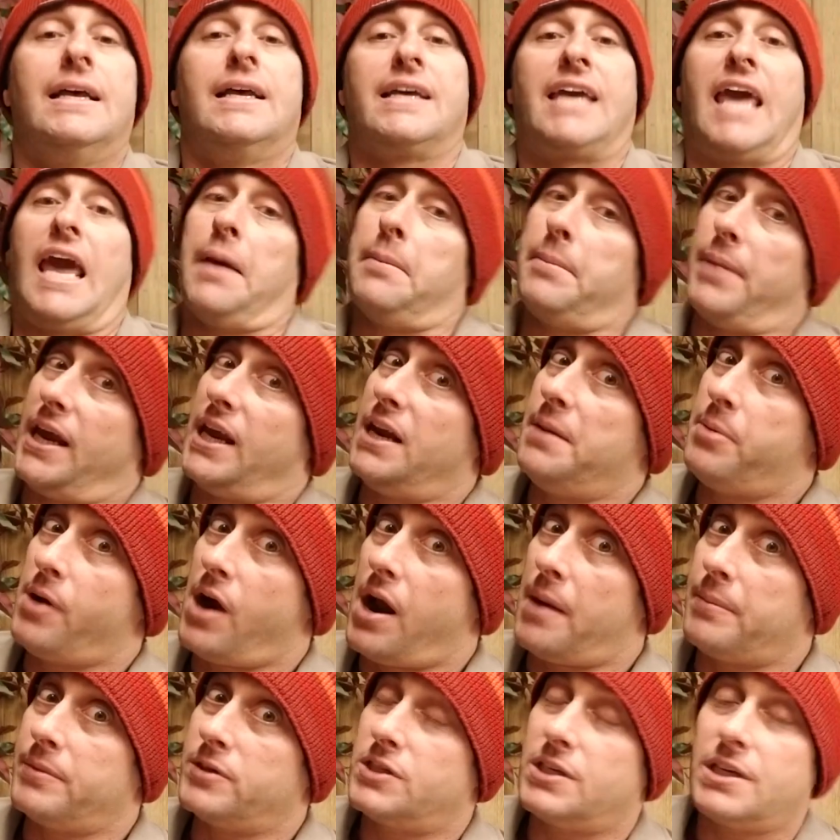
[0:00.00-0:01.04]
can't make any
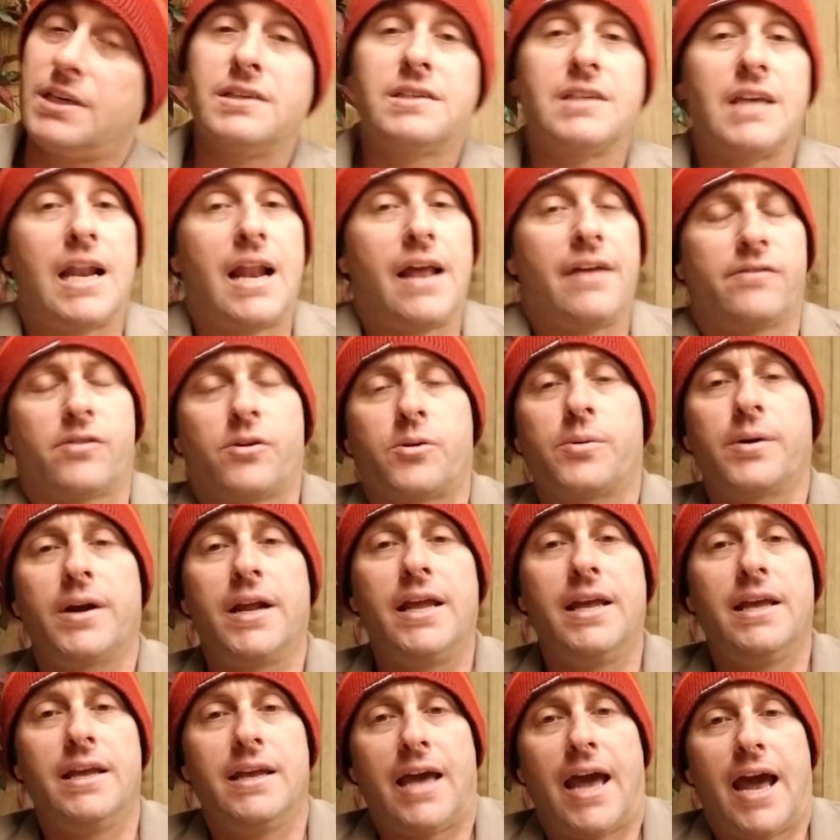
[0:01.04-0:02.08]
promises, and I've
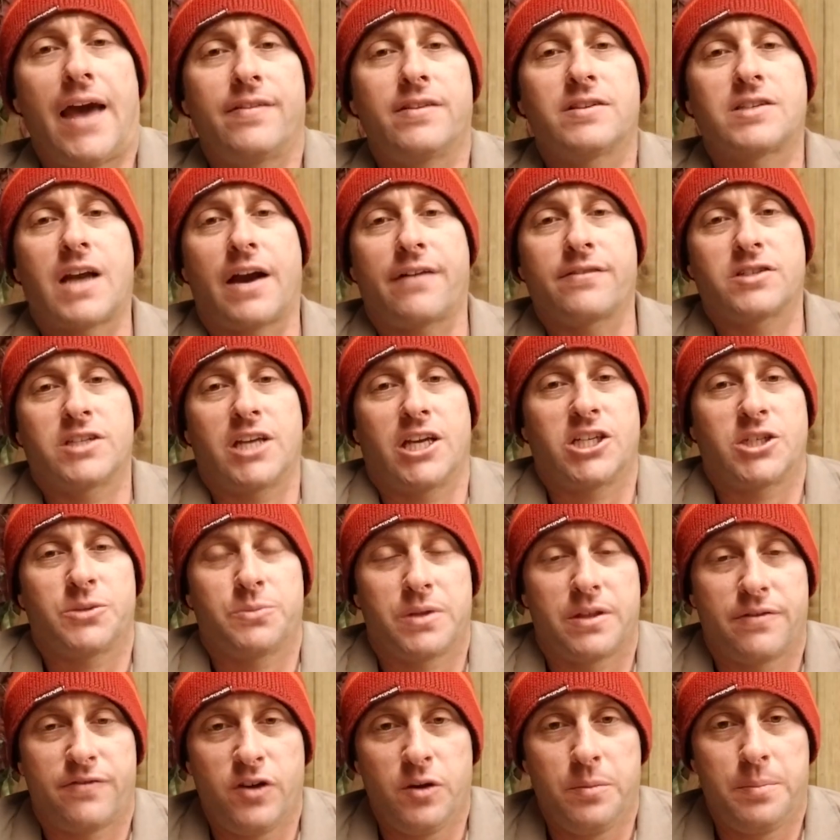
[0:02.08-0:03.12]
already had this conversation with
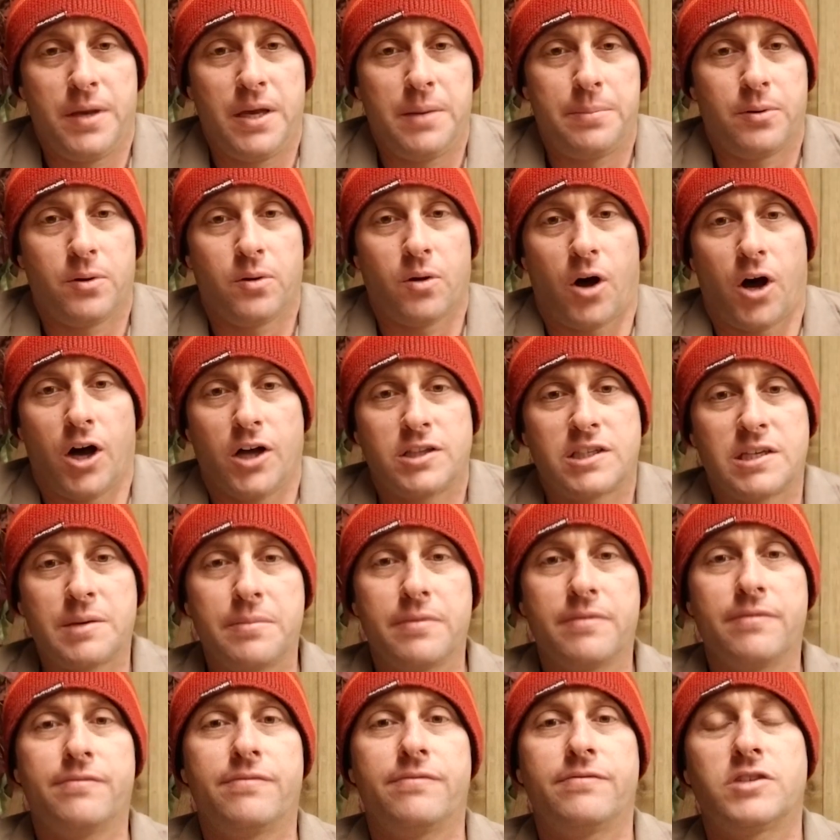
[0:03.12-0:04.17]
a few people on
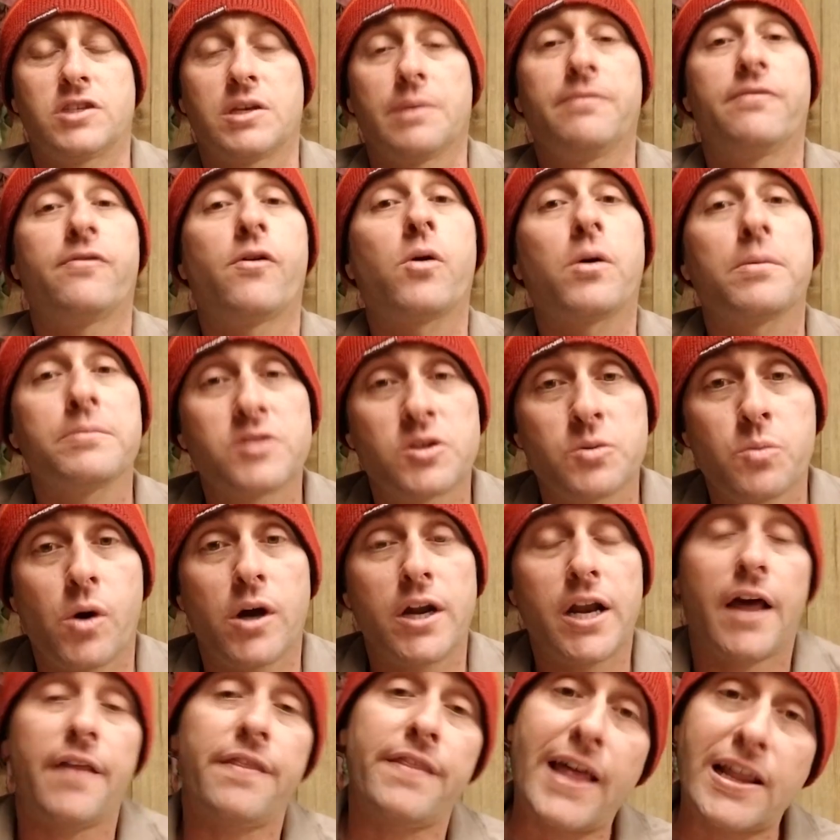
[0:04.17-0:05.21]
some forums and
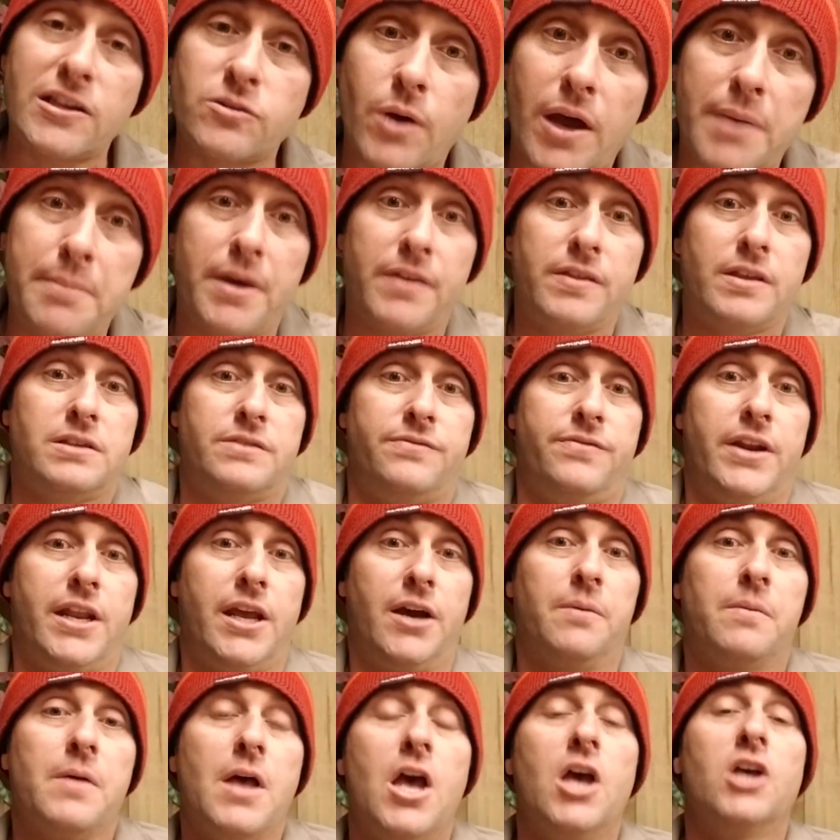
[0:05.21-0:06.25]
whatnot, and that's why I made this
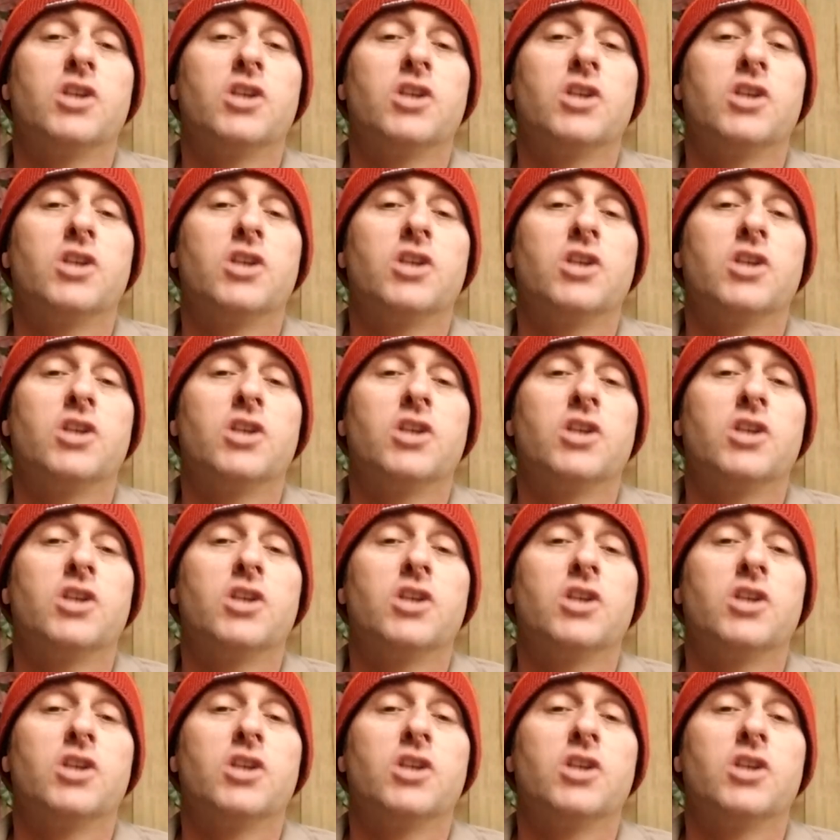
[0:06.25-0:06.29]
video.